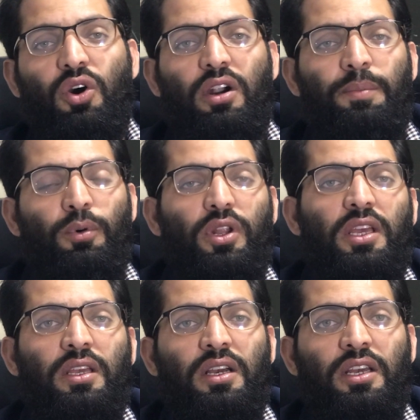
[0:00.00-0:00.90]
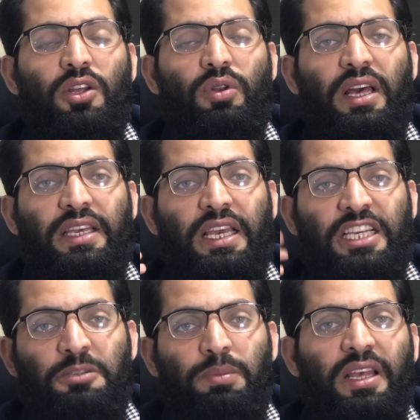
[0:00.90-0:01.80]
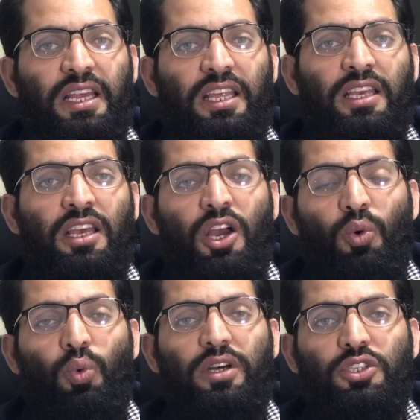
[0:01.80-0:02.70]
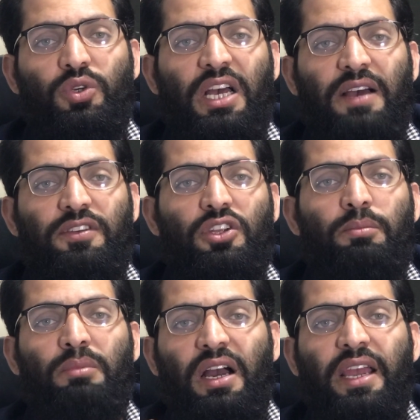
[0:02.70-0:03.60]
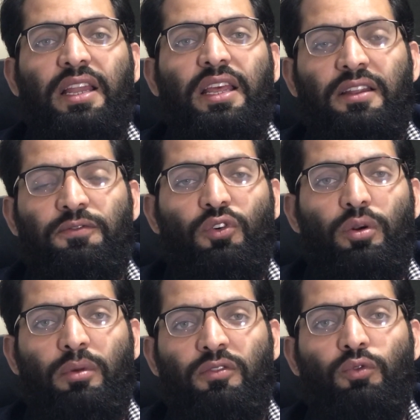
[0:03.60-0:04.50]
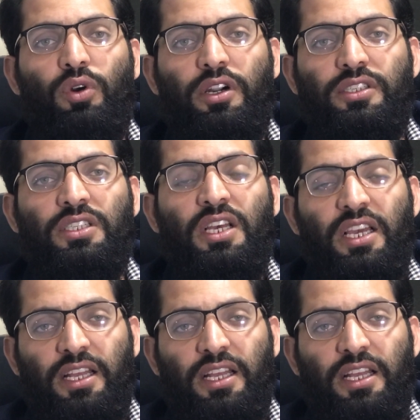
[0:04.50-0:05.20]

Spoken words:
or putting explaining what you have in your mind in a form of words,